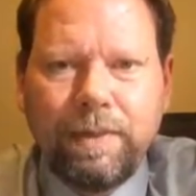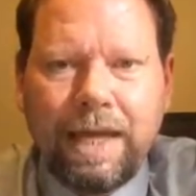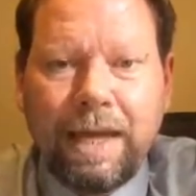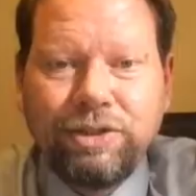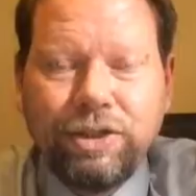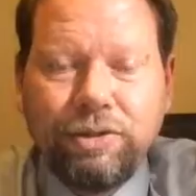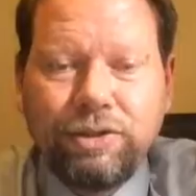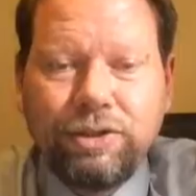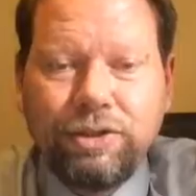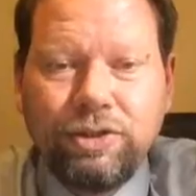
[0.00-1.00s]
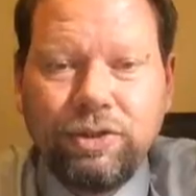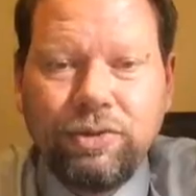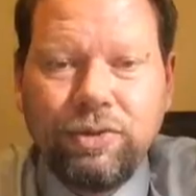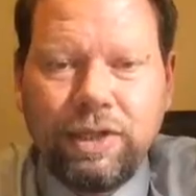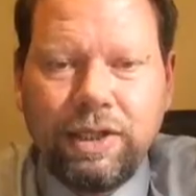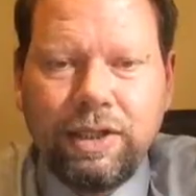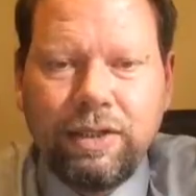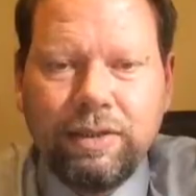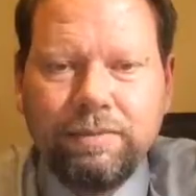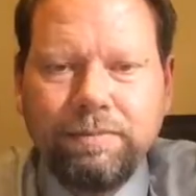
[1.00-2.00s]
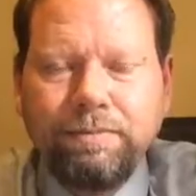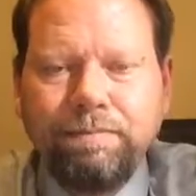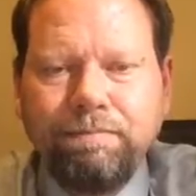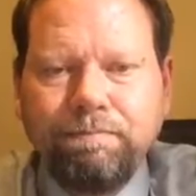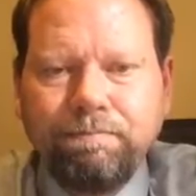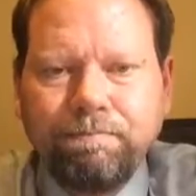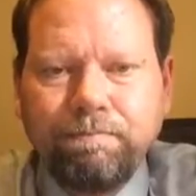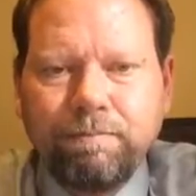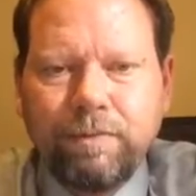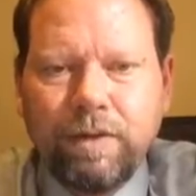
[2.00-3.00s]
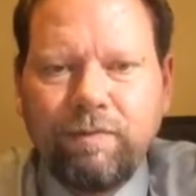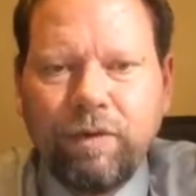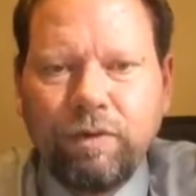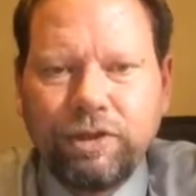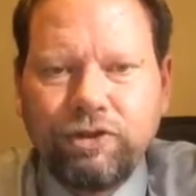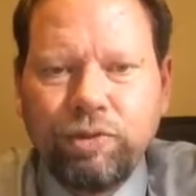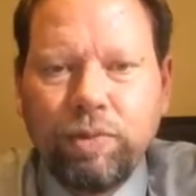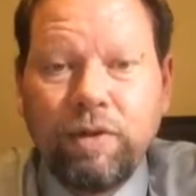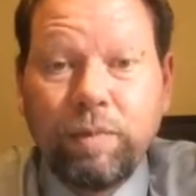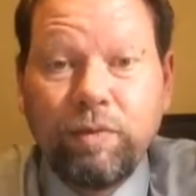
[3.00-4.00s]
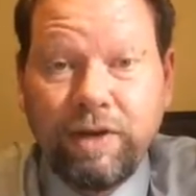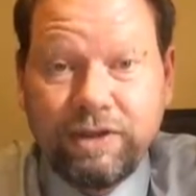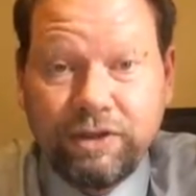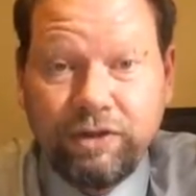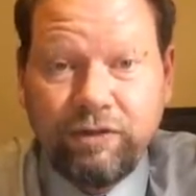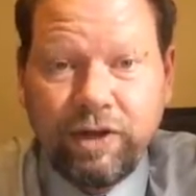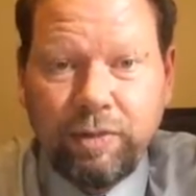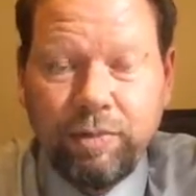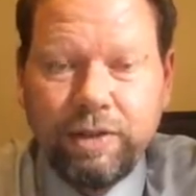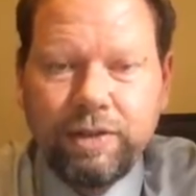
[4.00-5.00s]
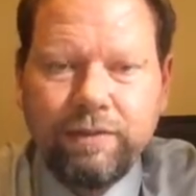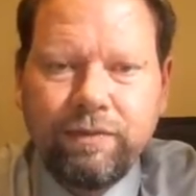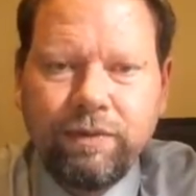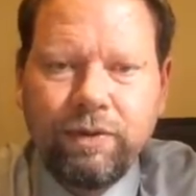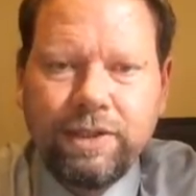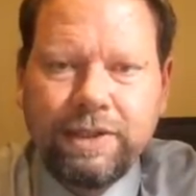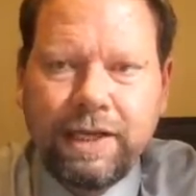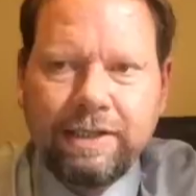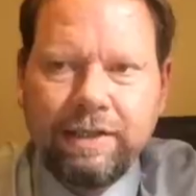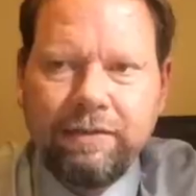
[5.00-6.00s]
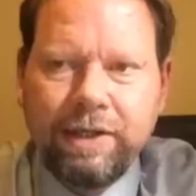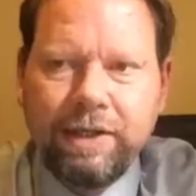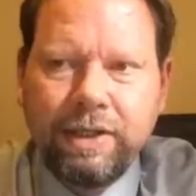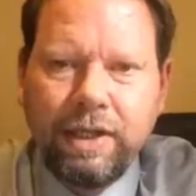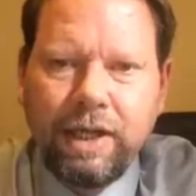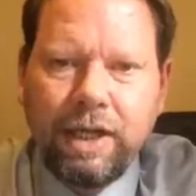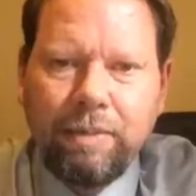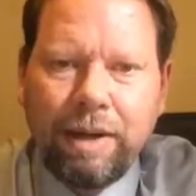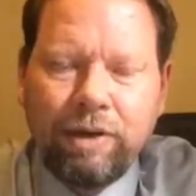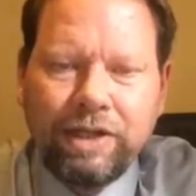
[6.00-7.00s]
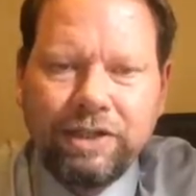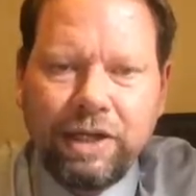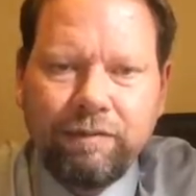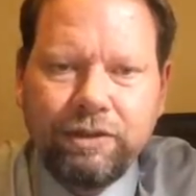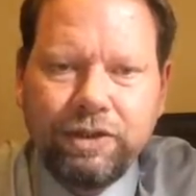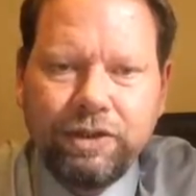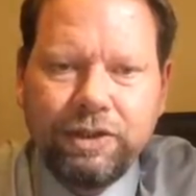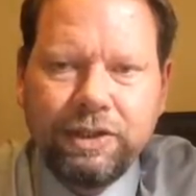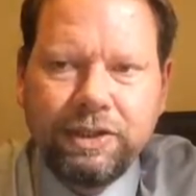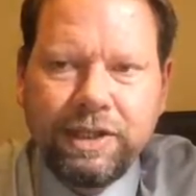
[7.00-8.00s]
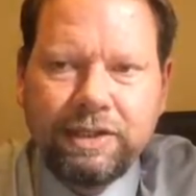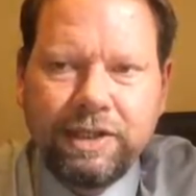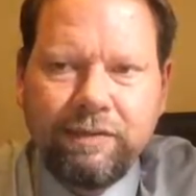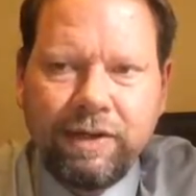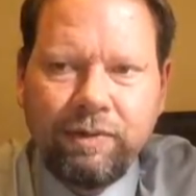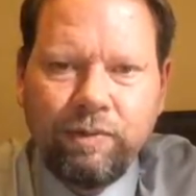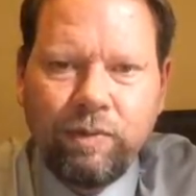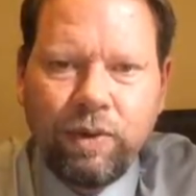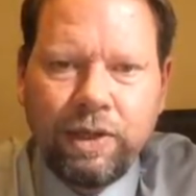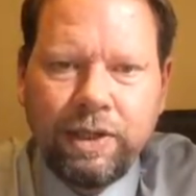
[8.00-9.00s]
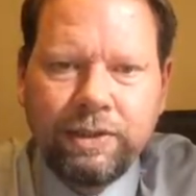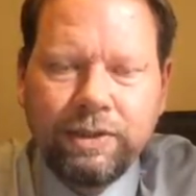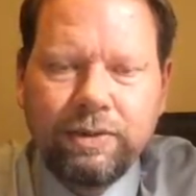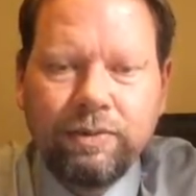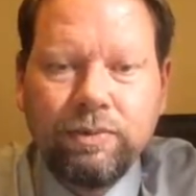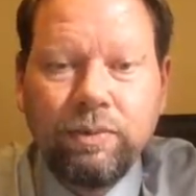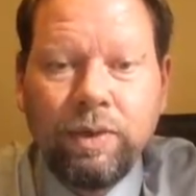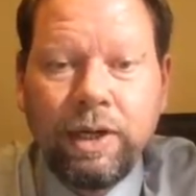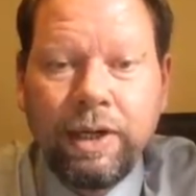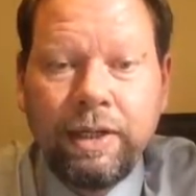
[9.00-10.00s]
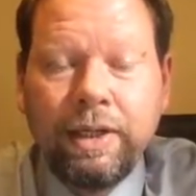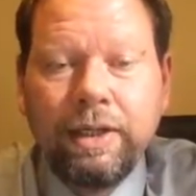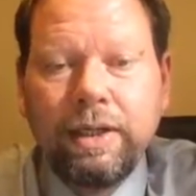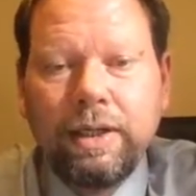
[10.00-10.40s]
I chose to do the focus group on professional development for this activity. My rationale for choosing this activity was, one,